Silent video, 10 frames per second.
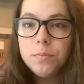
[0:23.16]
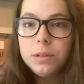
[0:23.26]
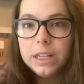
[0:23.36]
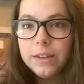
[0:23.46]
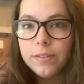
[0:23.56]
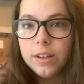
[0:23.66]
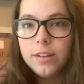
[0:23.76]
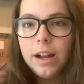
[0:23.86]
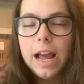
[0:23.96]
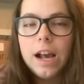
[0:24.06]
believe it,
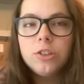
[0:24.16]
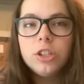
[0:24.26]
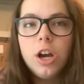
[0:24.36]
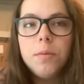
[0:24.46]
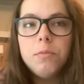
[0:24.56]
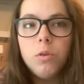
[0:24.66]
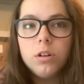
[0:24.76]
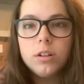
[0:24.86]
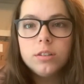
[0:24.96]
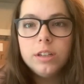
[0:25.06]
I actually got
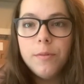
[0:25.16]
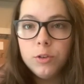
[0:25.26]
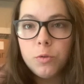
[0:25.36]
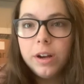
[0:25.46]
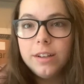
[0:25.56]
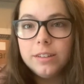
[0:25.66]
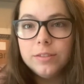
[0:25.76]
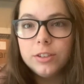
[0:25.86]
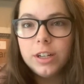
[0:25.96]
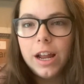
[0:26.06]
more inventory
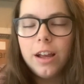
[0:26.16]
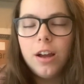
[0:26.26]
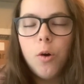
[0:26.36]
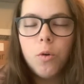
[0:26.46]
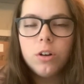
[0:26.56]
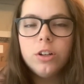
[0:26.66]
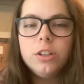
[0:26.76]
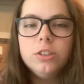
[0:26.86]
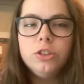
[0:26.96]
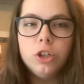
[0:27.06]
delivered. I
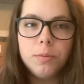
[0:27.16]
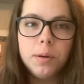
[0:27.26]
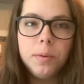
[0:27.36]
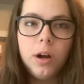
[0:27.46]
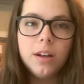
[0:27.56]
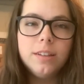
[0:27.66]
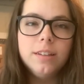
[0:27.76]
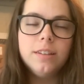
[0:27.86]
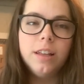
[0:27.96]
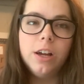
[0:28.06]
ordered JOMAR
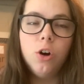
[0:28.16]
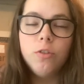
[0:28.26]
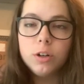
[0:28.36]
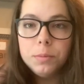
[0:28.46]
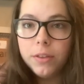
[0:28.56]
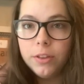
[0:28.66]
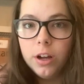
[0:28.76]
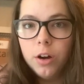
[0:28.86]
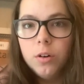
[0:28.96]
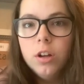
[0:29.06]
boxes over a month
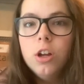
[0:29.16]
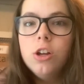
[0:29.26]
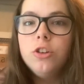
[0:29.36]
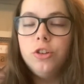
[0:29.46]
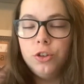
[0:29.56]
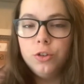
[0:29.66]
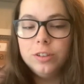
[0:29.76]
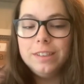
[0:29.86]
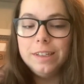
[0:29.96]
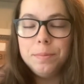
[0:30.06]
ago, two
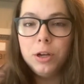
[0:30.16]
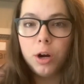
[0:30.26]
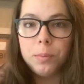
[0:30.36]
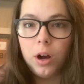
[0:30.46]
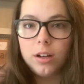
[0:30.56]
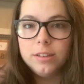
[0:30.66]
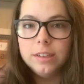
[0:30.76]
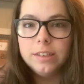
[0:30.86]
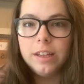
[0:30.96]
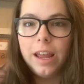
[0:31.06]
CPR
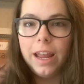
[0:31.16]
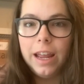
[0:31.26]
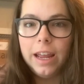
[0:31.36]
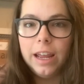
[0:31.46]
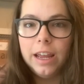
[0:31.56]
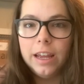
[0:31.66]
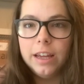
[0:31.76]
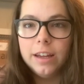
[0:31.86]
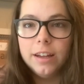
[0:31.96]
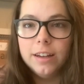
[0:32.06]
boxes,
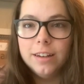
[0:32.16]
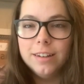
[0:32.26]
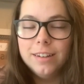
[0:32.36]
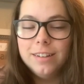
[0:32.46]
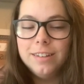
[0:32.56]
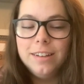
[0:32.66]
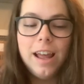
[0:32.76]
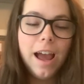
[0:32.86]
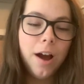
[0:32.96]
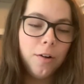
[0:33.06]
and
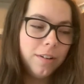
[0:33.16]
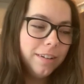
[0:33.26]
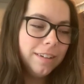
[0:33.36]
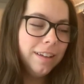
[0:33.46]
now